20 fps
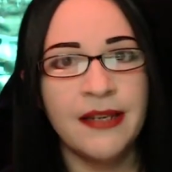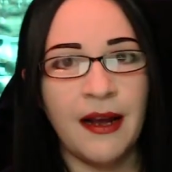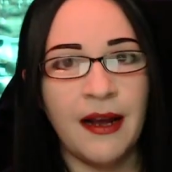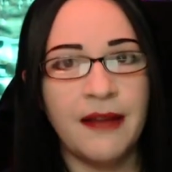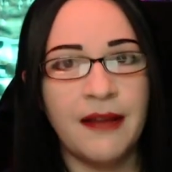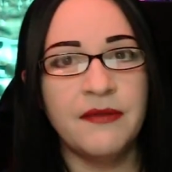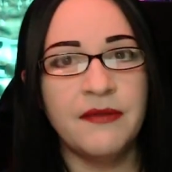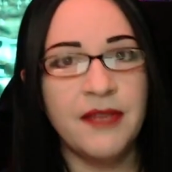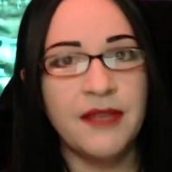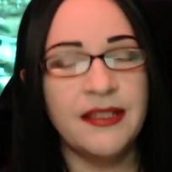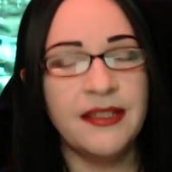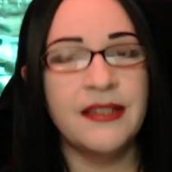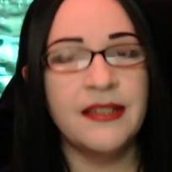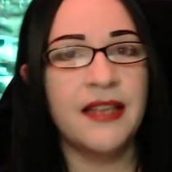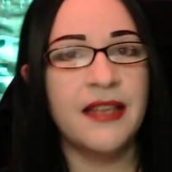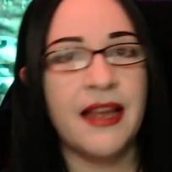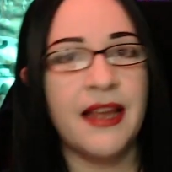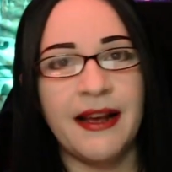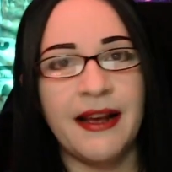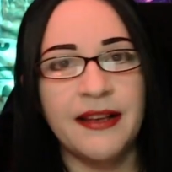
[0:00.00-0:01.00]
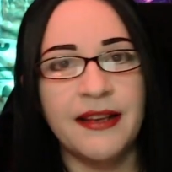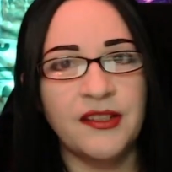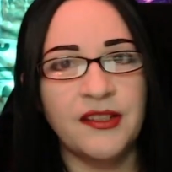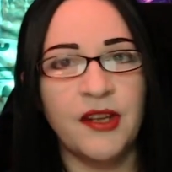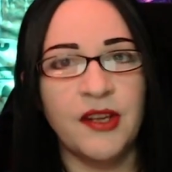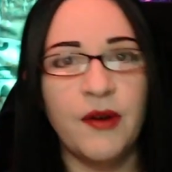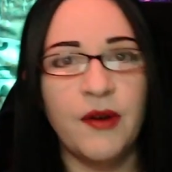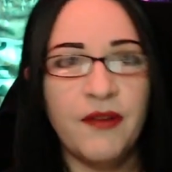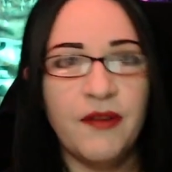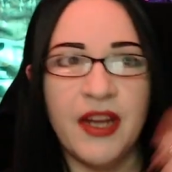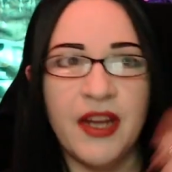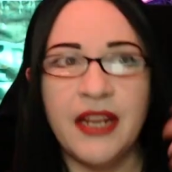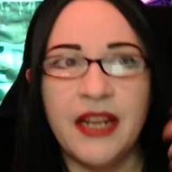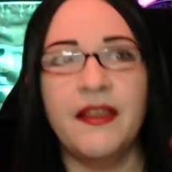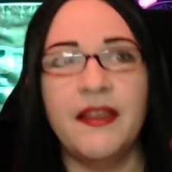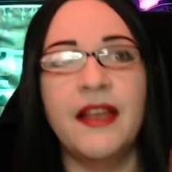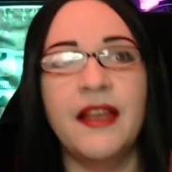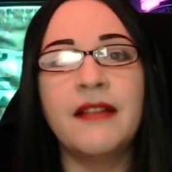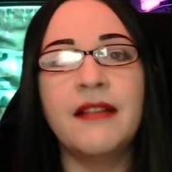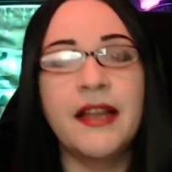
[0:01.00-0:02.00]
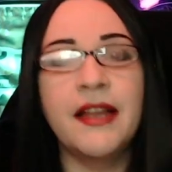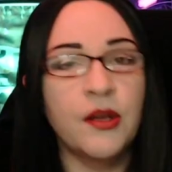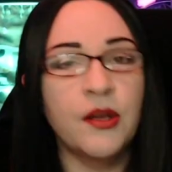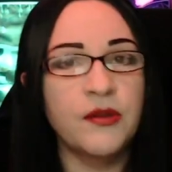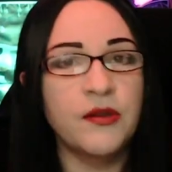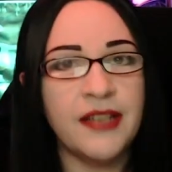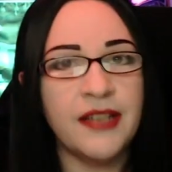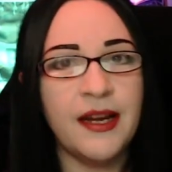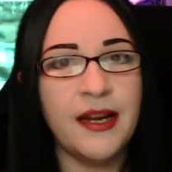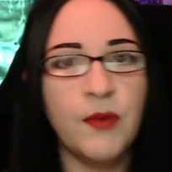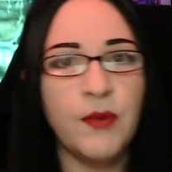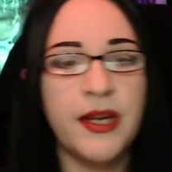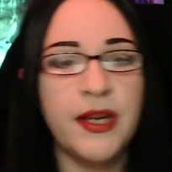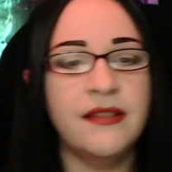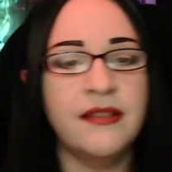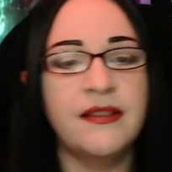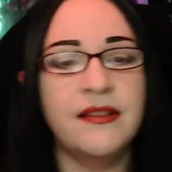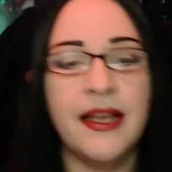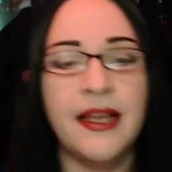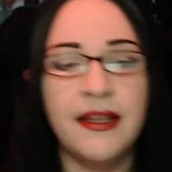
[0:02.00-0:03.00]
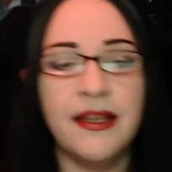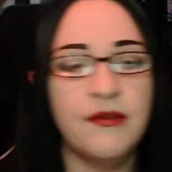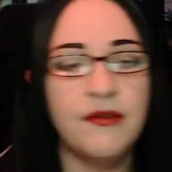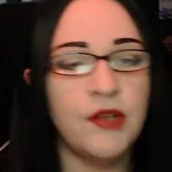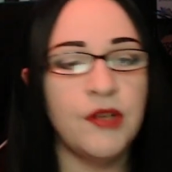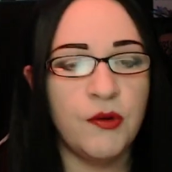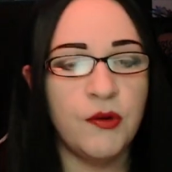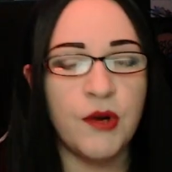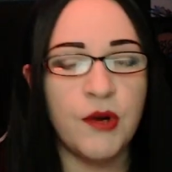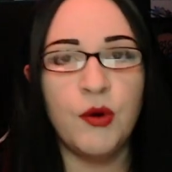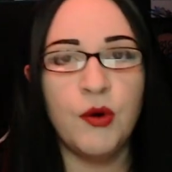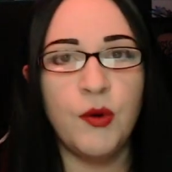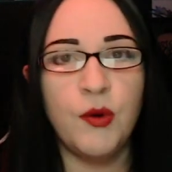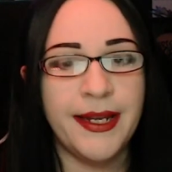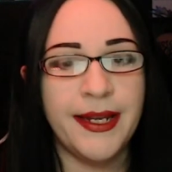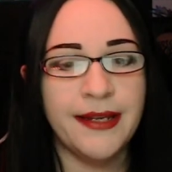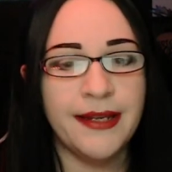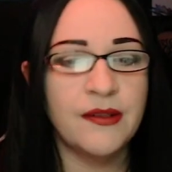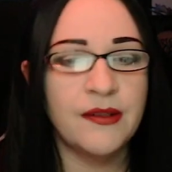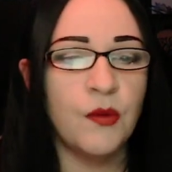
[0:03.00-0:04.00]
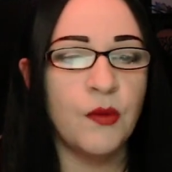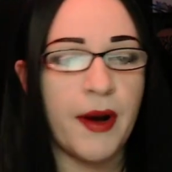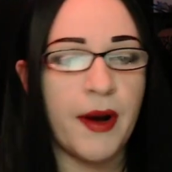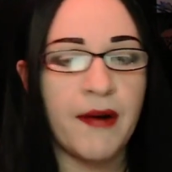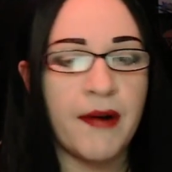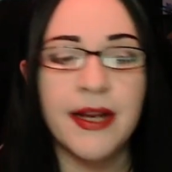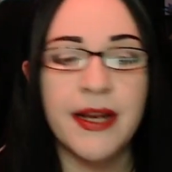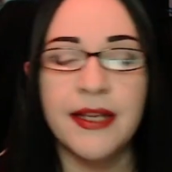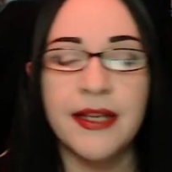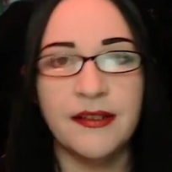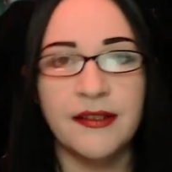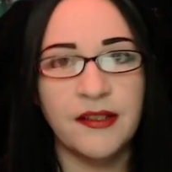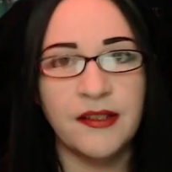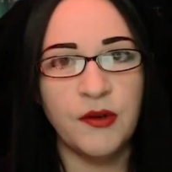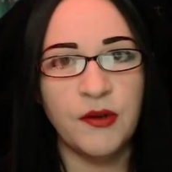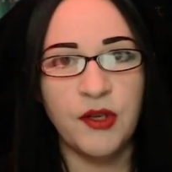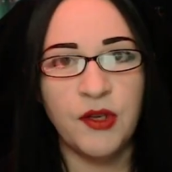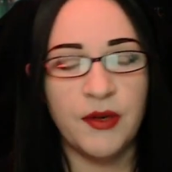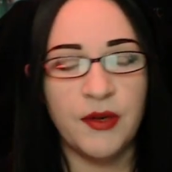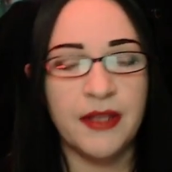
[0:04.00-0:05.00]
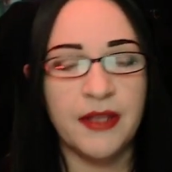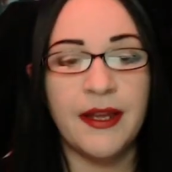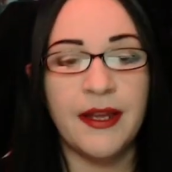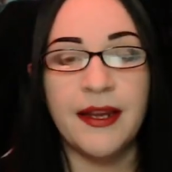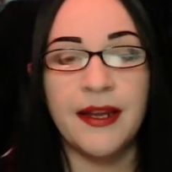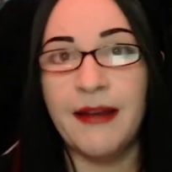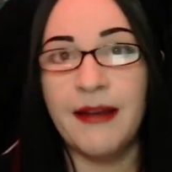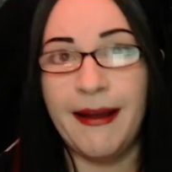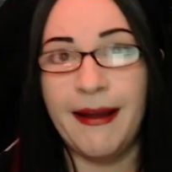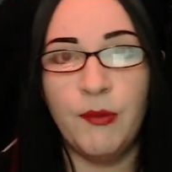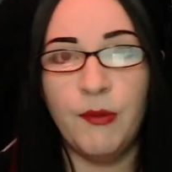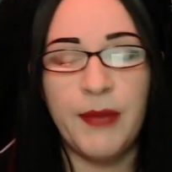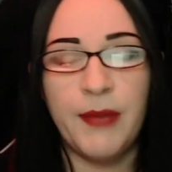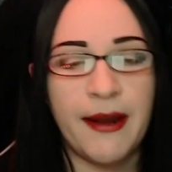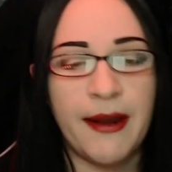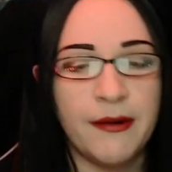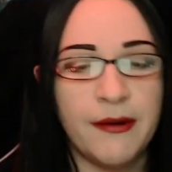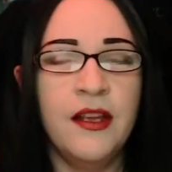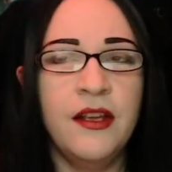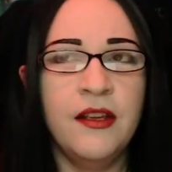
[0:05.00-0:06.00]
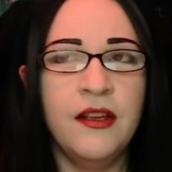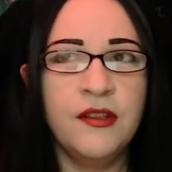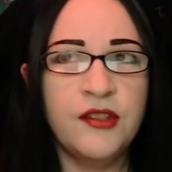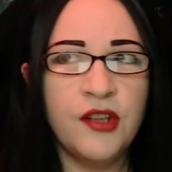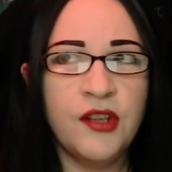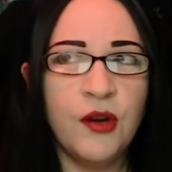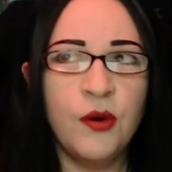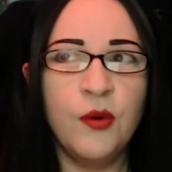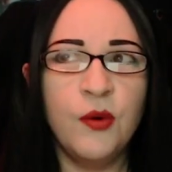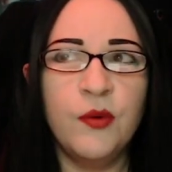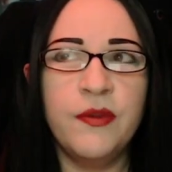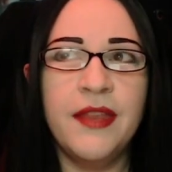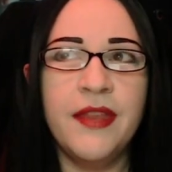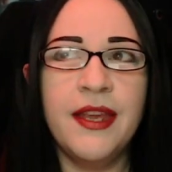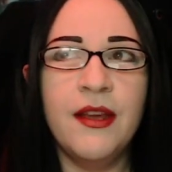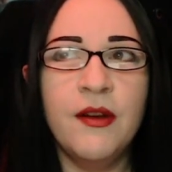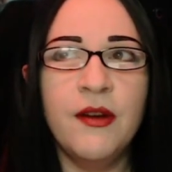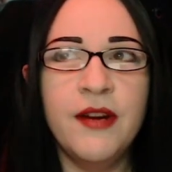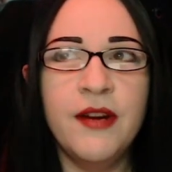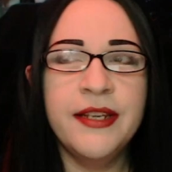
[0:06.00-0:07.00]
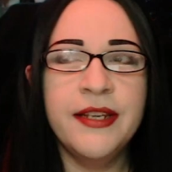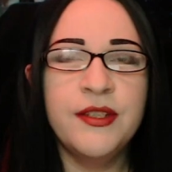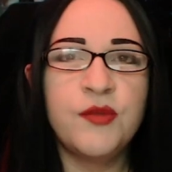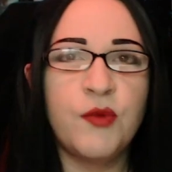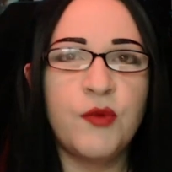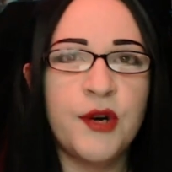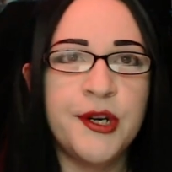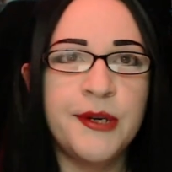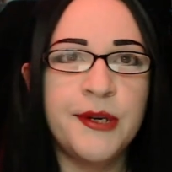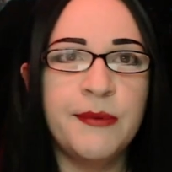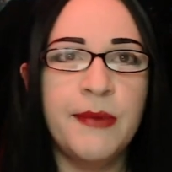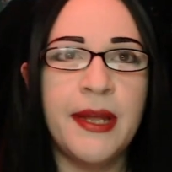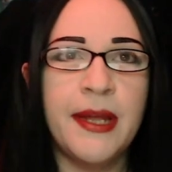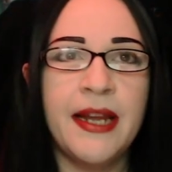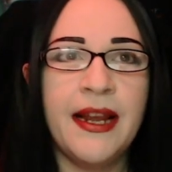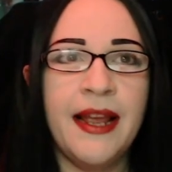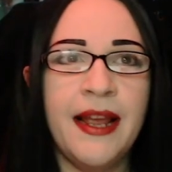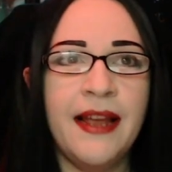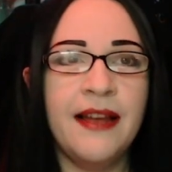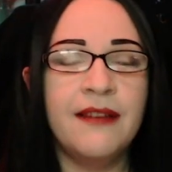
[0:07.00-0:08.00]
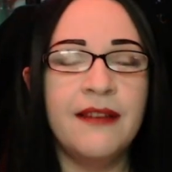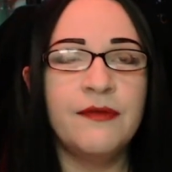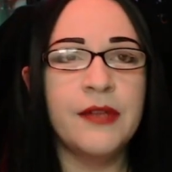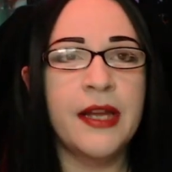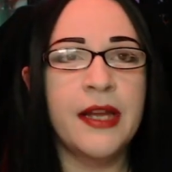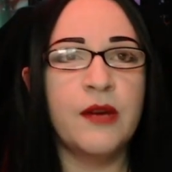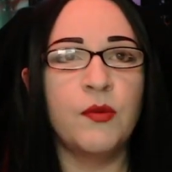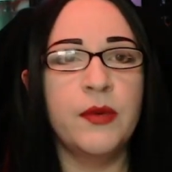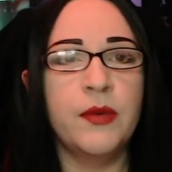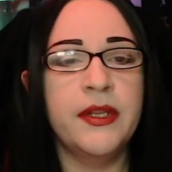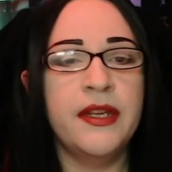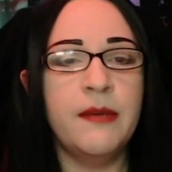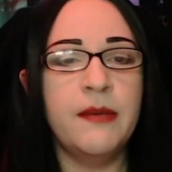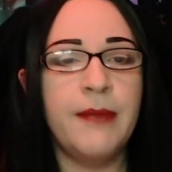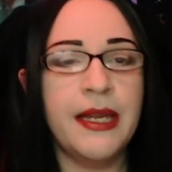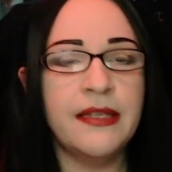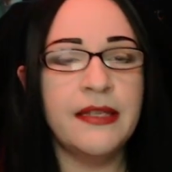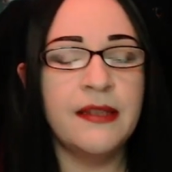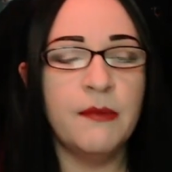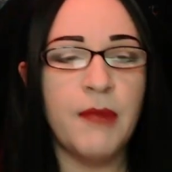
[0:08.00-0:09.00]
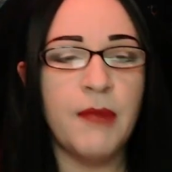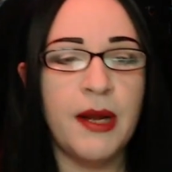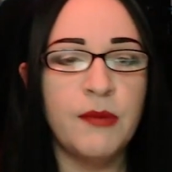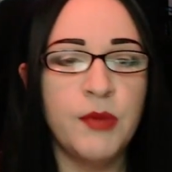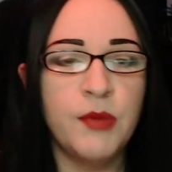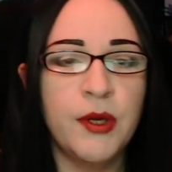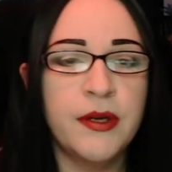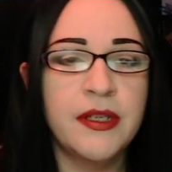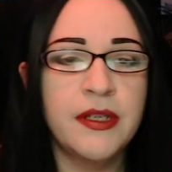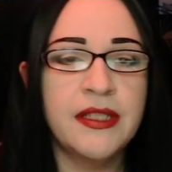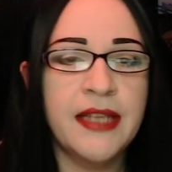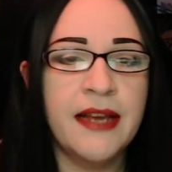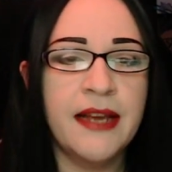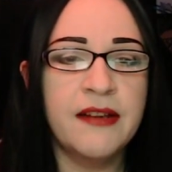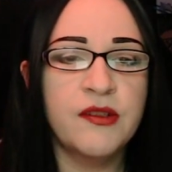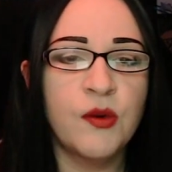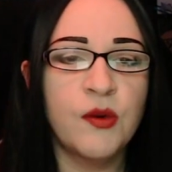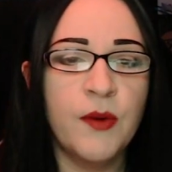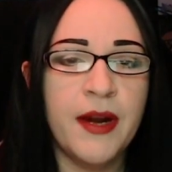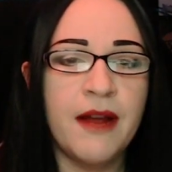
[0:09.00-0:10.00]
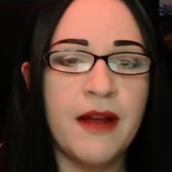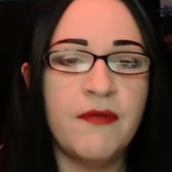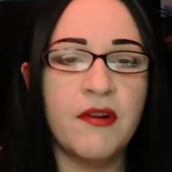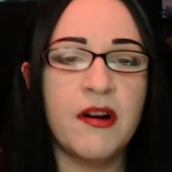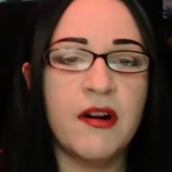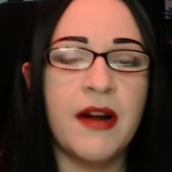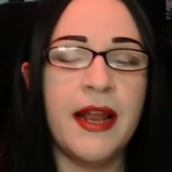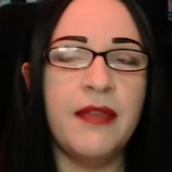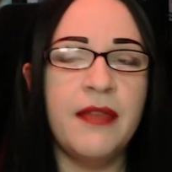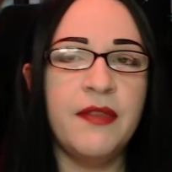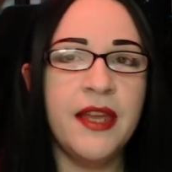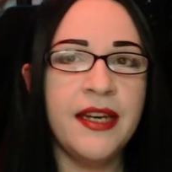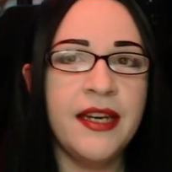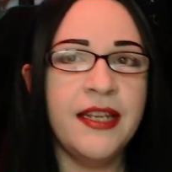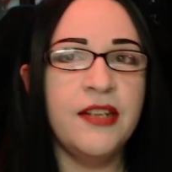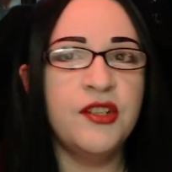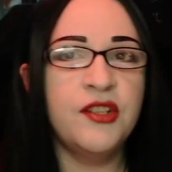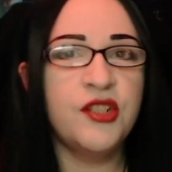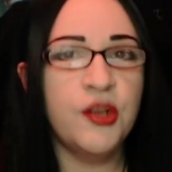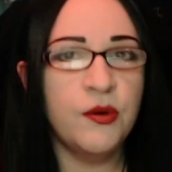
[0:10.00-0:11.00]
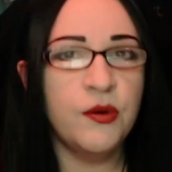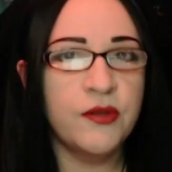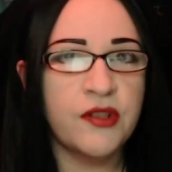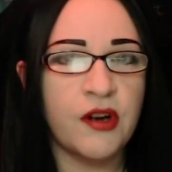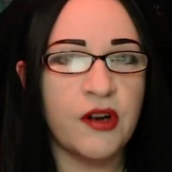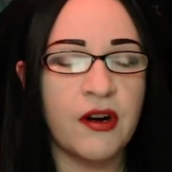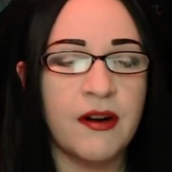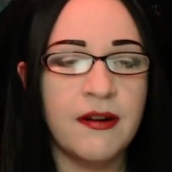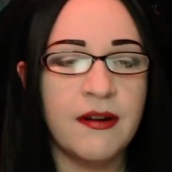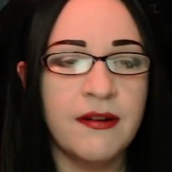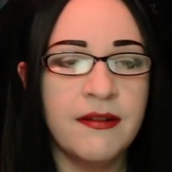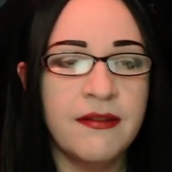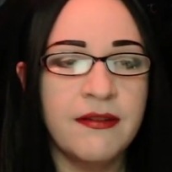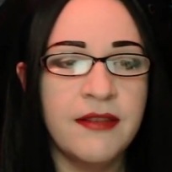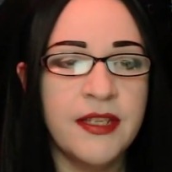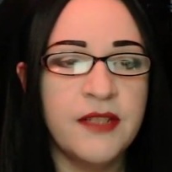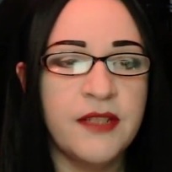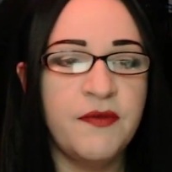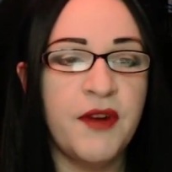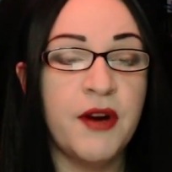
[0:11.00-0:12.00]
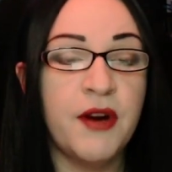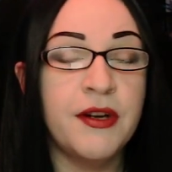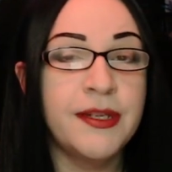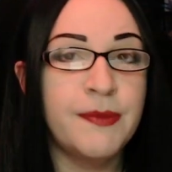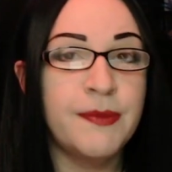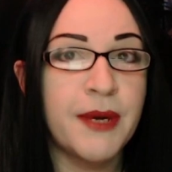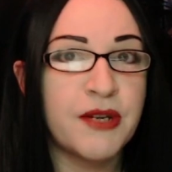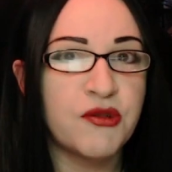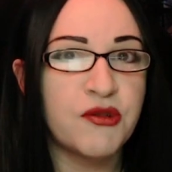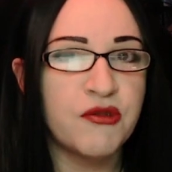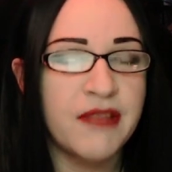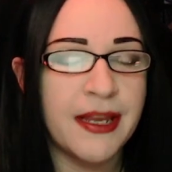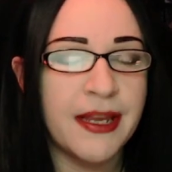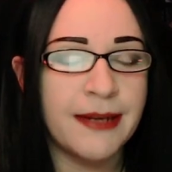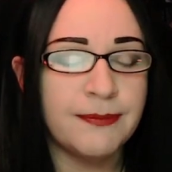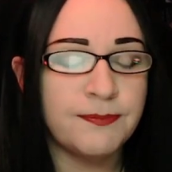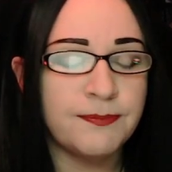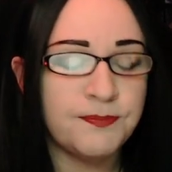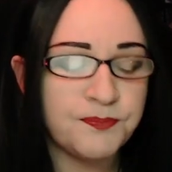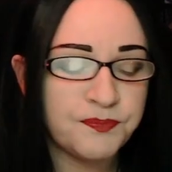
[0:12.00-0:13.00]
this is the guy, so if anything, like, goes sideways, then you know who he is and where he is, so you can, like, help me out. So they go to room and have like really amazing mind-blowing sex or whatever, and then he shows her this very special thing.